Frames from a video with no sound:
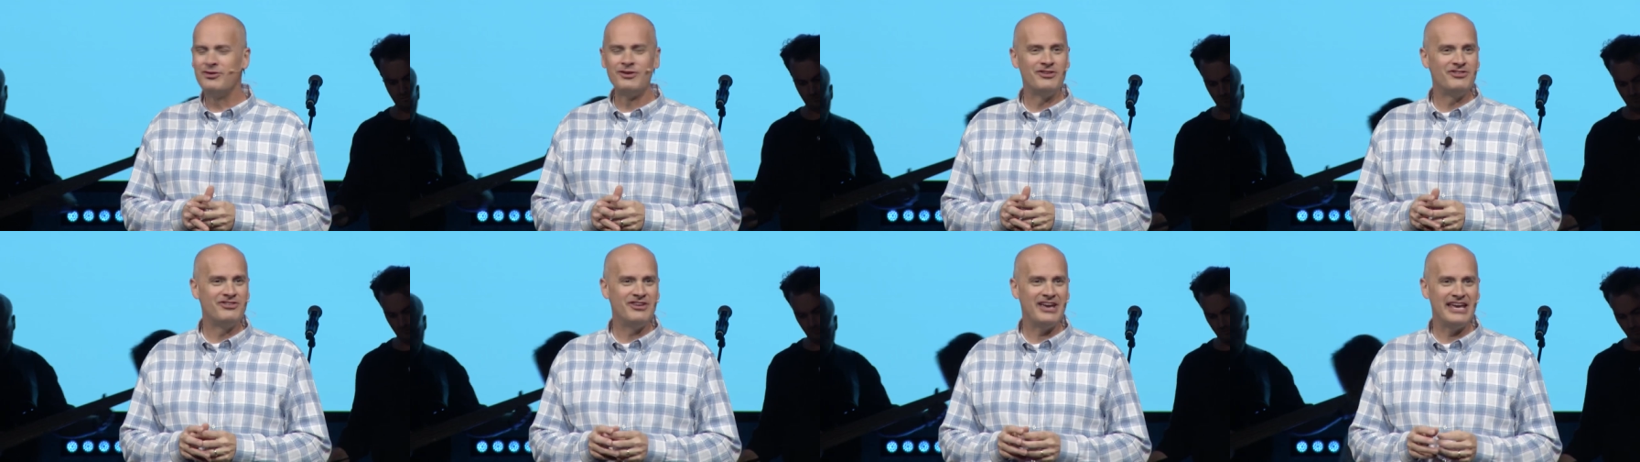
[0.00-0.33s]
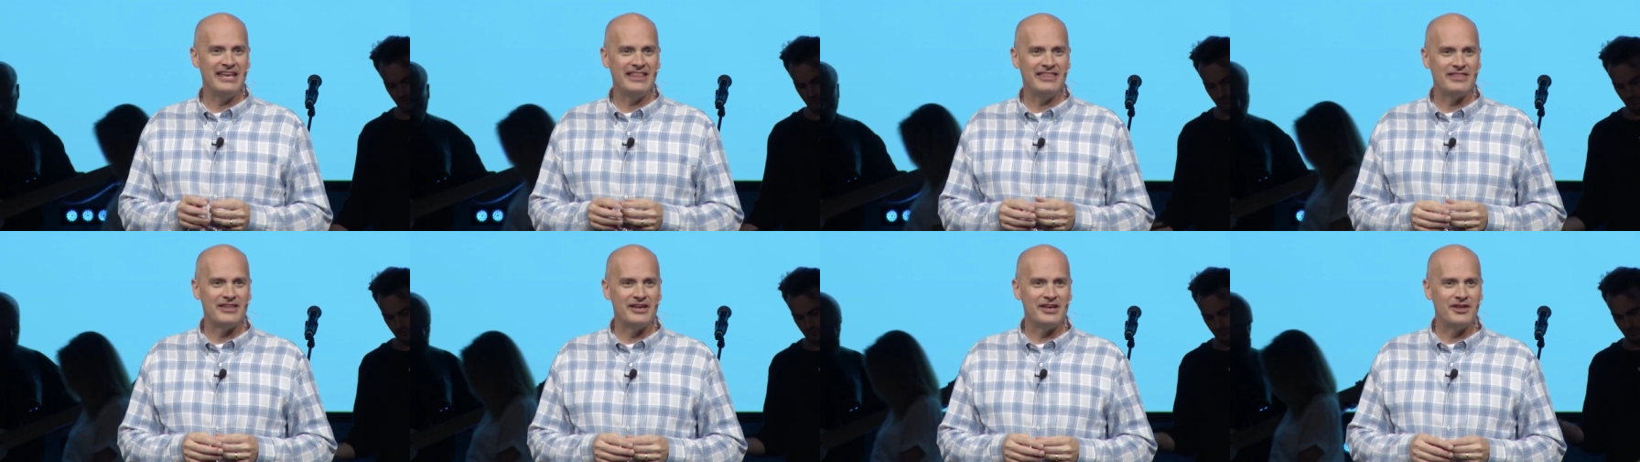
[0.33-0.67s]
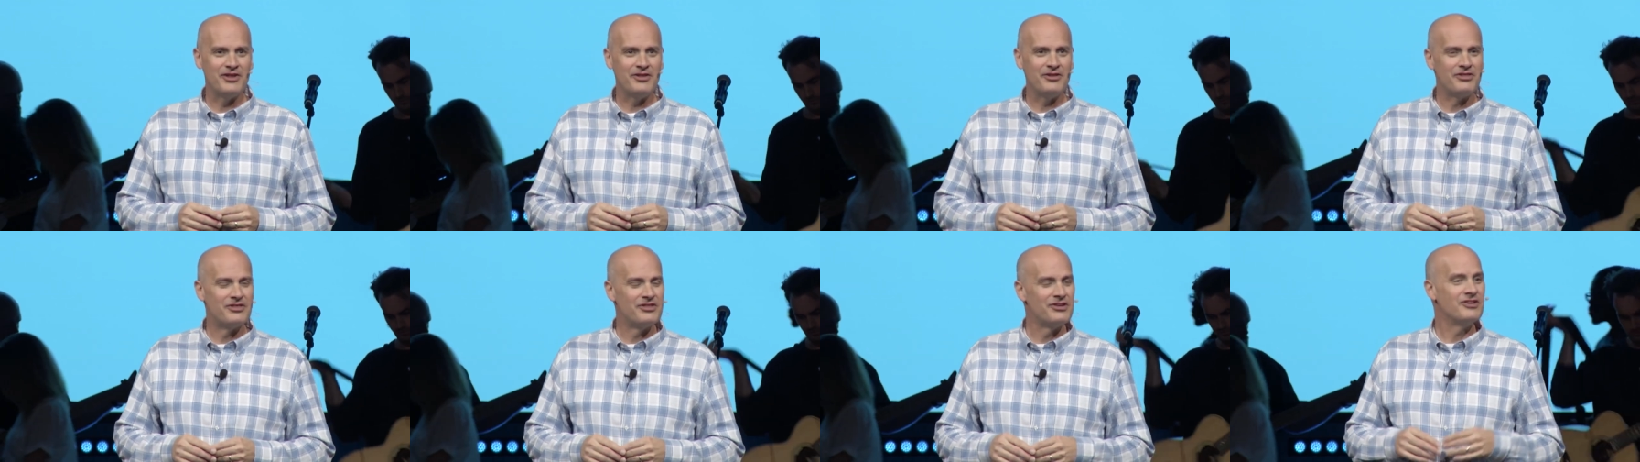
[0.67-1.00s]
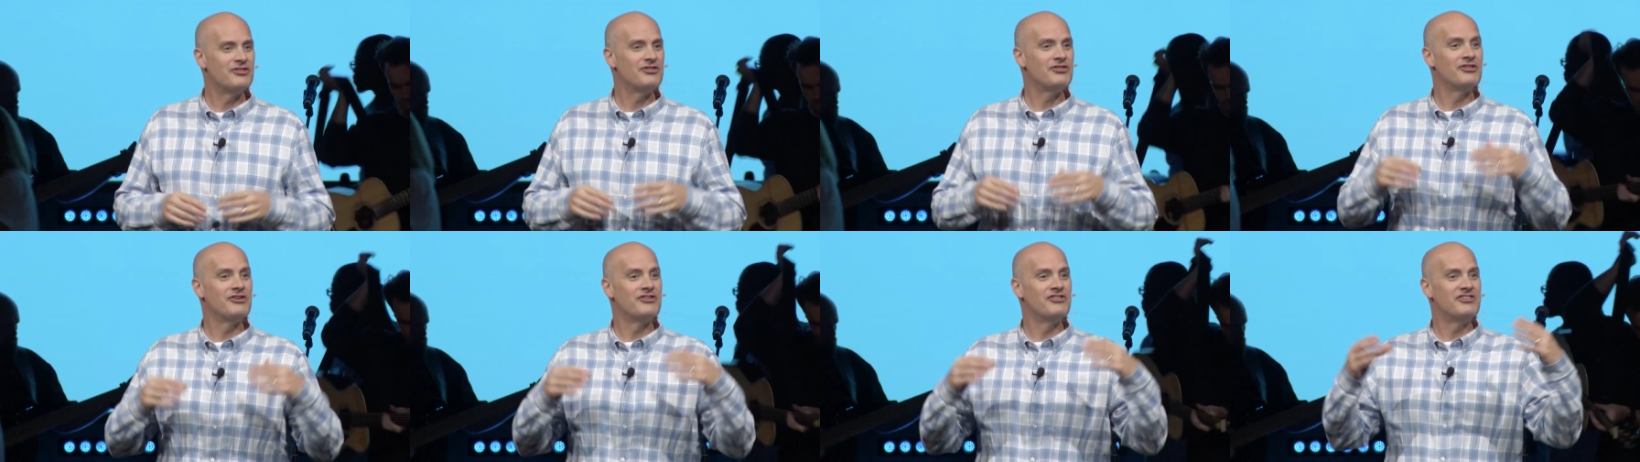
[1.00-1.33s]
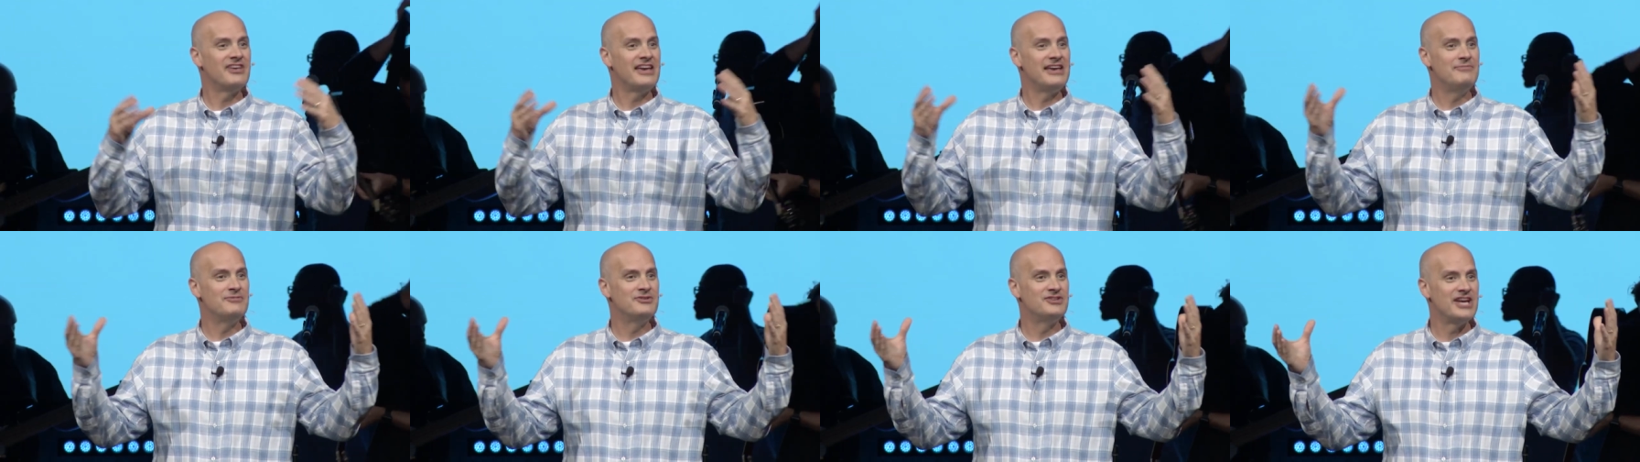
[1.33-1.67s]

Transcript: to take the, the, the same